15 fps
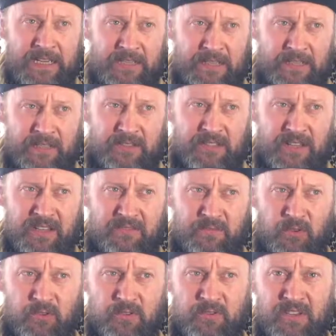because that's
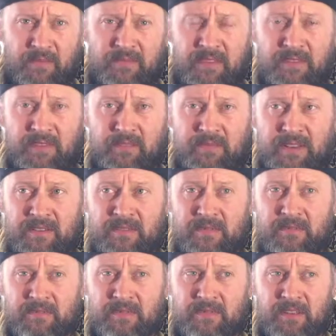also something that we
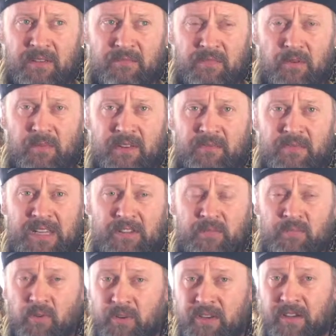probably need
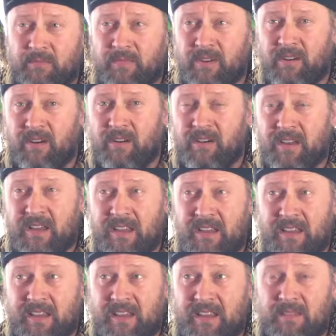to point out. We are
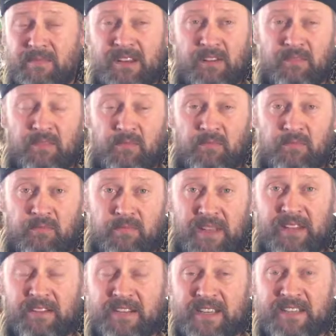in the middle of the
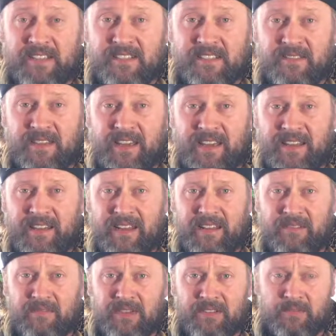wilderness,
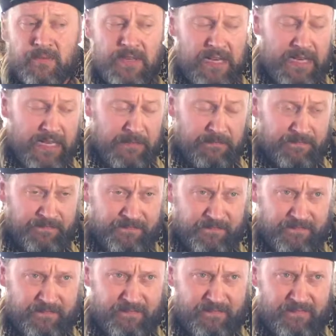and it's really
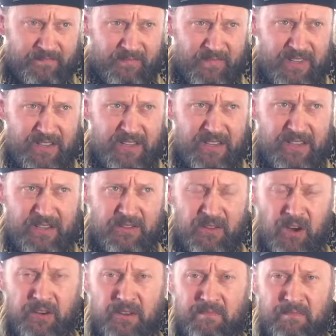
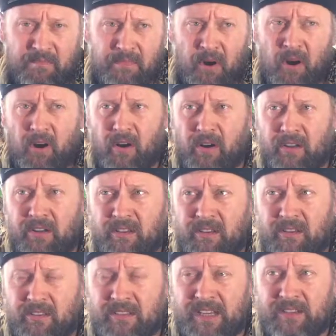not a
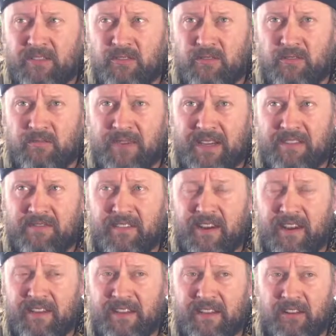park that you might
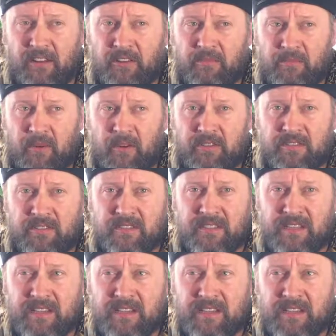find in a lot of parts